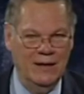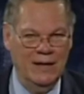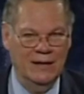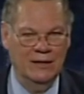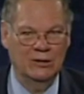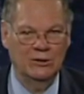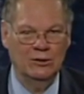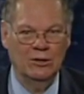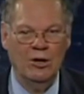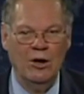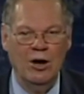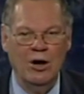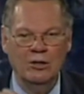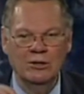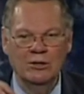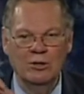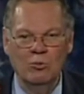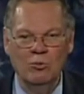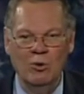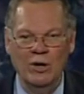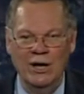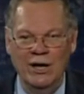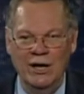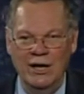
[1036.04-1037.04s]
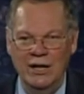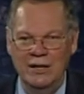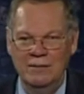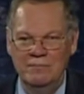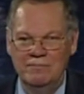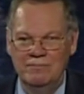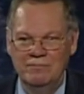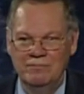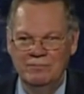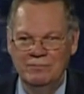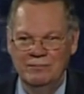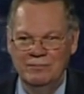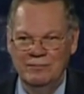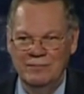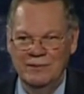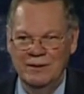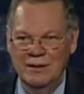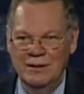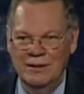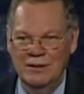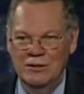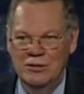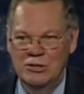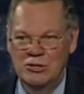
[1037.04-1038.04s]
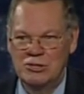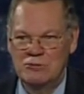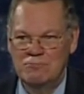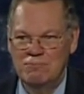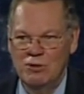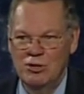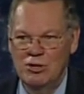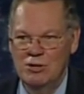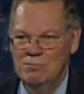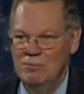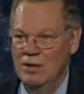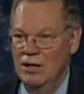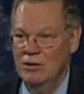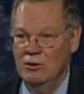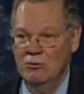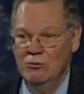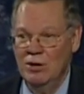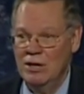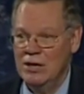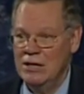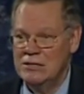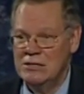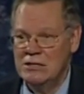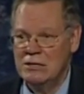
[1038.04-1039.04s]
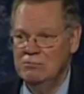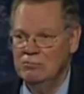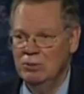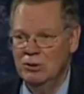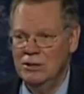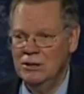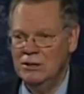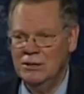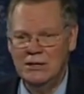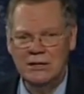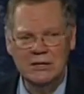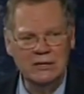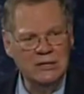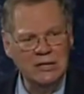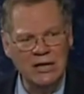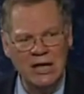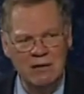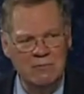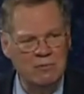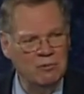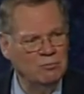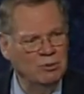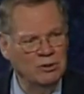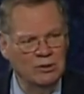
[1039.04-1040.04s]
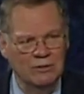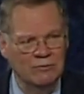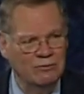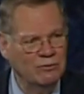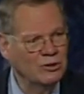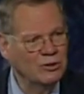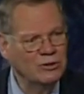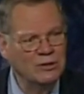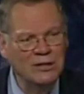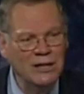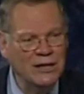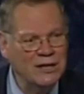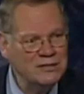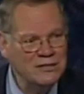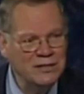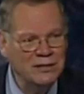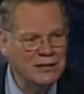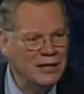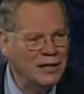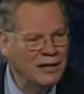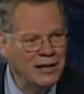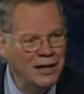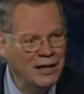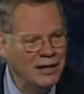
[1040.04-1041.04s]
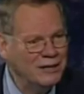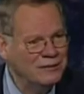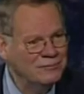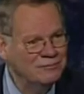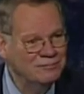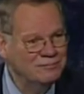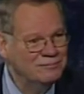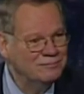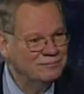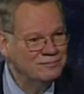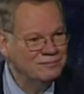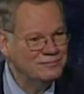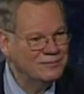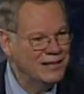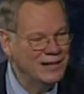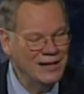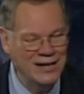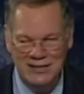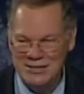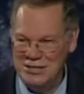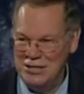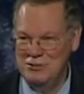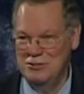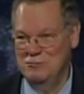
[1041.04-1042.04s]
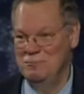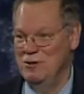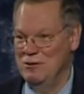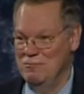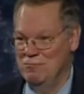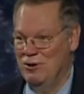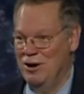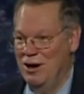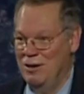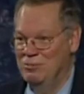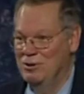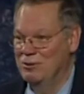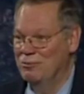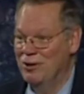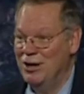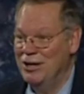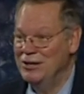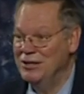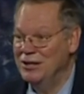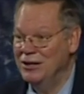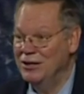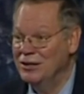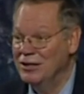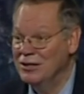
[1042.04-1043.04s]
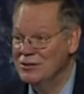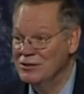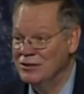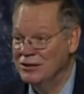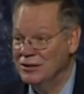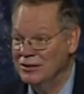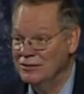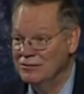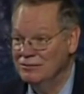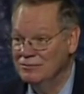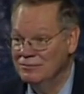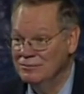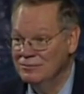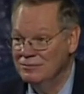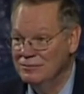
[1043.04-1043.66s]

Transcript: And along the way, the sperm, by the way, is completely incapable of fertilizing that egg. That seems to be a problem right there, doesn't it?